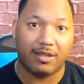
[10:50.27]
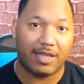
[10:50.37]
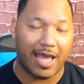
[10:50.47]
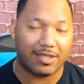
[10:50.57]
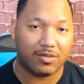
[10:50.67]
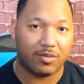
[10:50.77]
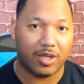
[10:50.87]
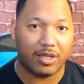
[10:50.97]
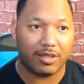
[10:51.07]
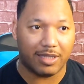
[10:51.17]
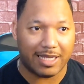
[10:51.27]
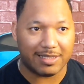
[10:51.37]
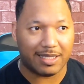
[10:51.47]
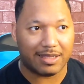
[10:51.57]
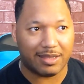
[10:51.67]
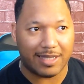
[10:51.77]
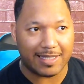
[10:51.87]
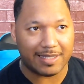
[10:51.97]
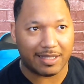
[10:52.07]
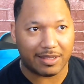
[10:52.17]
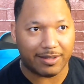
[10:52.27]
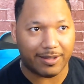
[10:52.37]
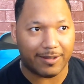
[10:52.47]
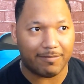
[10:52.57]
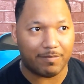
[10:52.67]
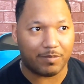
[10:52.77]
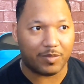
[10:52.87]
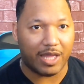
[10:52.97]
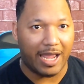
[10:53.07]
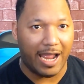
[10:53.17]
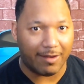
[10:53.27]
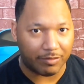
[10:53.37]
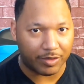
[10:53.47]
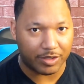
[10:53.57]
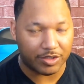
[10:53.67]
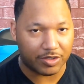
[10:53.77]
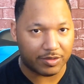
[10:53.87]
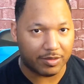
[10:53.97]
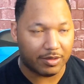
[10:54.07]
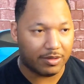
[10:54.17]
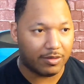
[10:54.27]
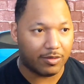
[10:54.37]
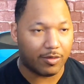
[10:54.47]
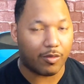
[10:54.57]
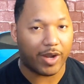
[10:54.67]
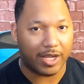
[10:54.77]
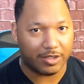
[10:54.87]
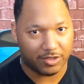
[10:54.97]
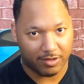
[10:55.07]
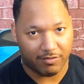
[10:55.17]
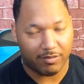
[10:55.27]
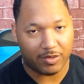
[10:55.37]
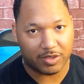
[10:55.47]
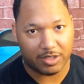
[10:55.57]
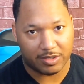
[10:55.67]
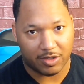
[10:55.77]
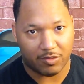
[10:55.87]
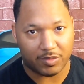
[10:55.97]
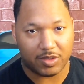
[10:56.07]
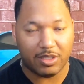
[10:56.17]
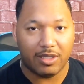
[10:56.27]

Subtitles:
That's like the average range of most of these homes.